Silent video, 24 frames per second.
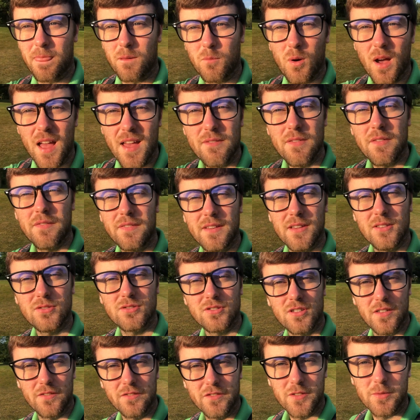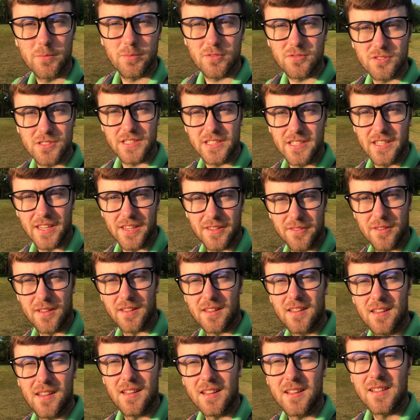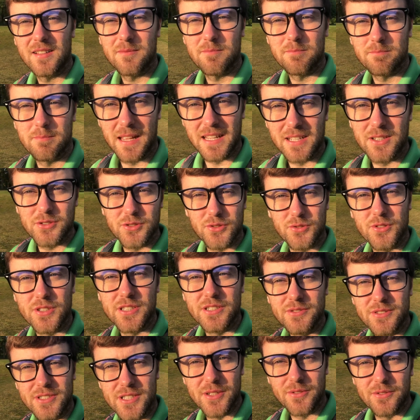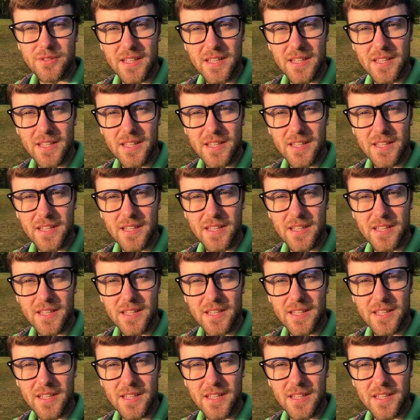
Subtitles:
Whatever feels comfortable to you, make sure you do